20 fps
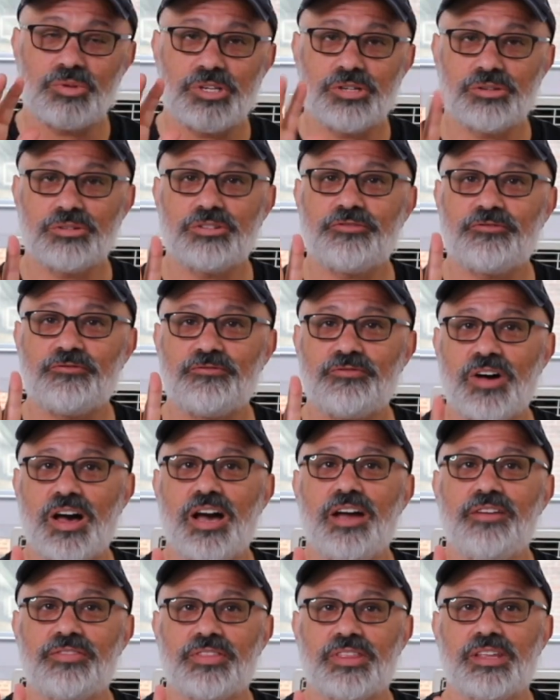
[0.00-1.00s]
Here are
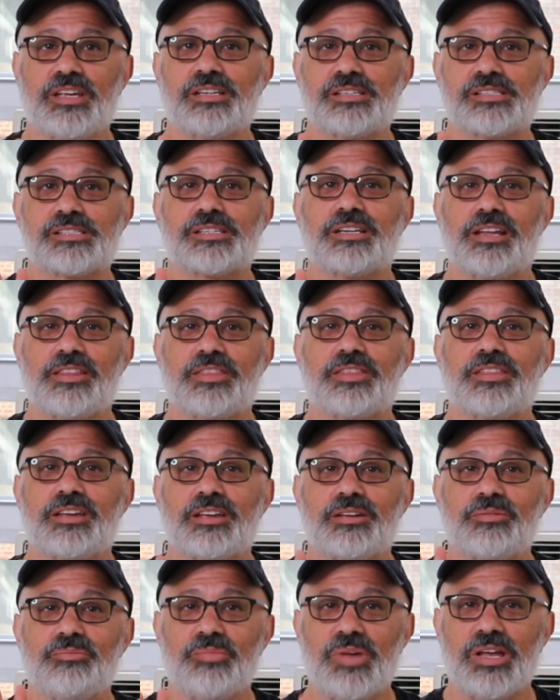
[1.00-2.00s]
5 things that I
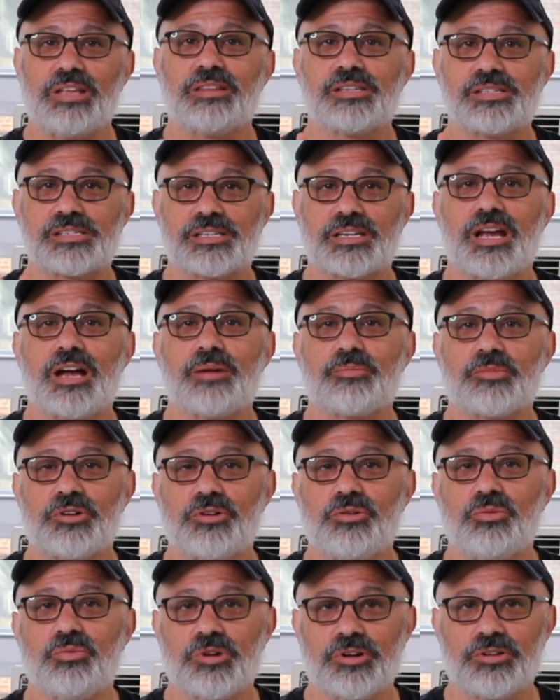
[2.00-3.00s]
think make this
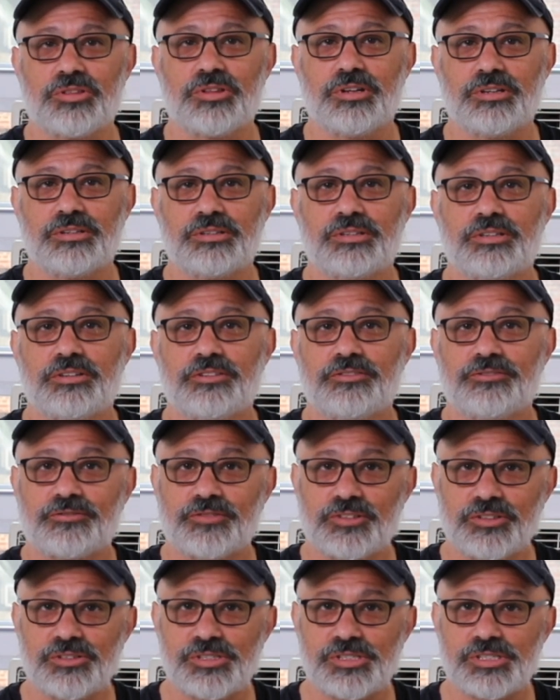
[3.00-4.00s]
camera worth it.
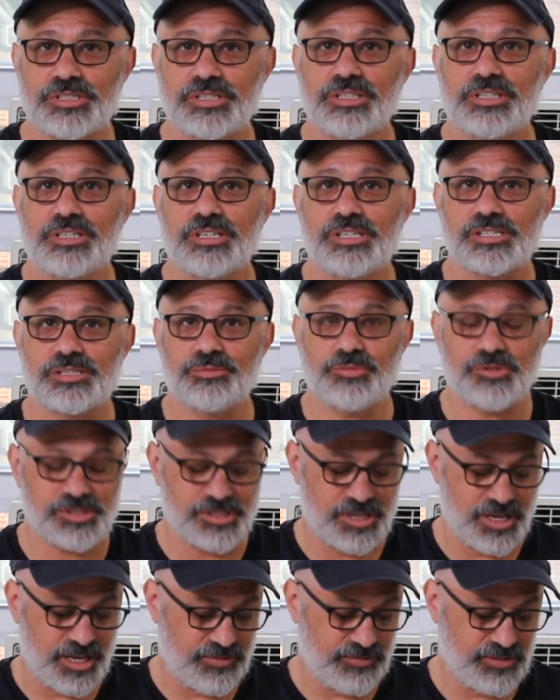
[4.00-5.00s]
First is the
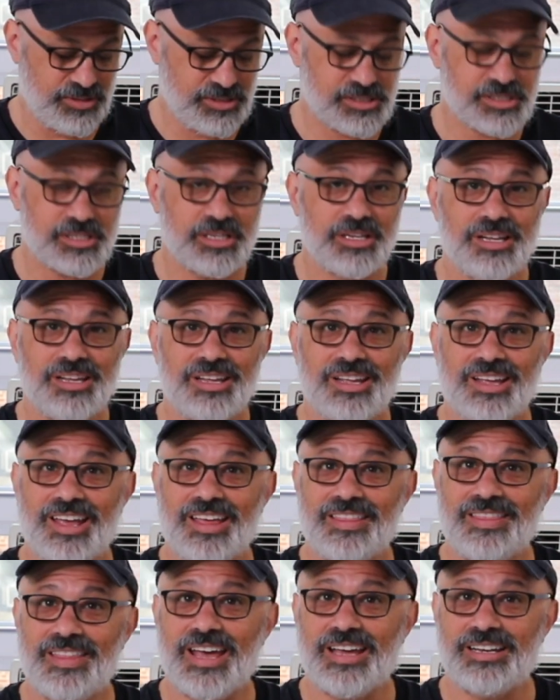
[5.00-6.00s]
most obvious,
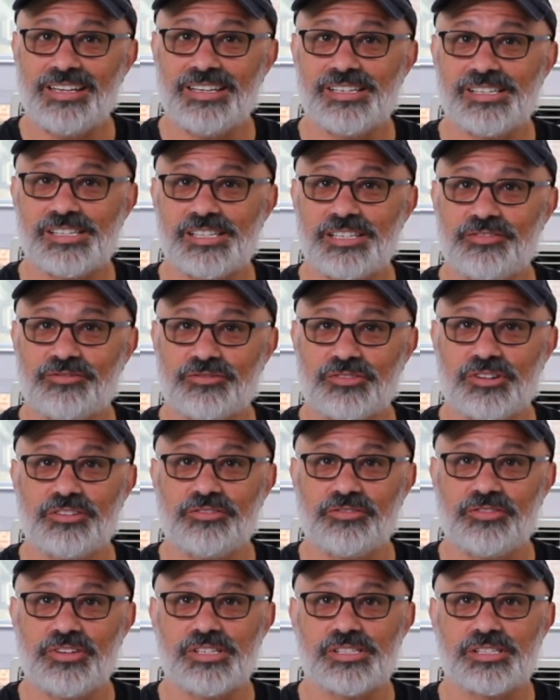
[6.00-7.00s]
and that is the
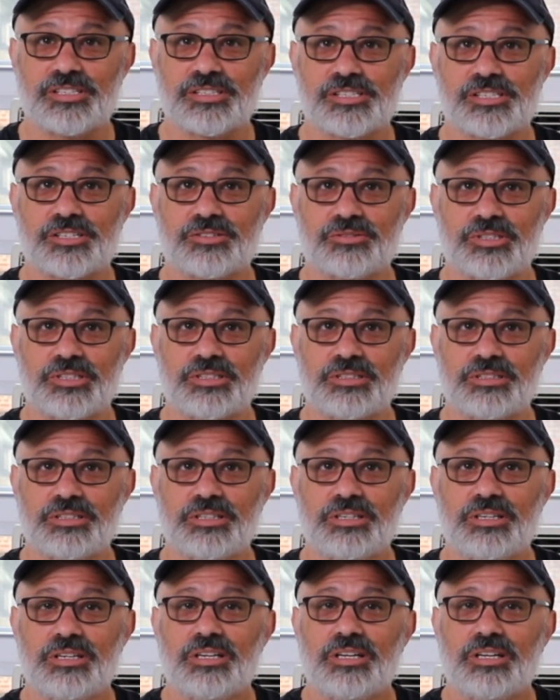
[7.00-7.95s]
front-facing screen.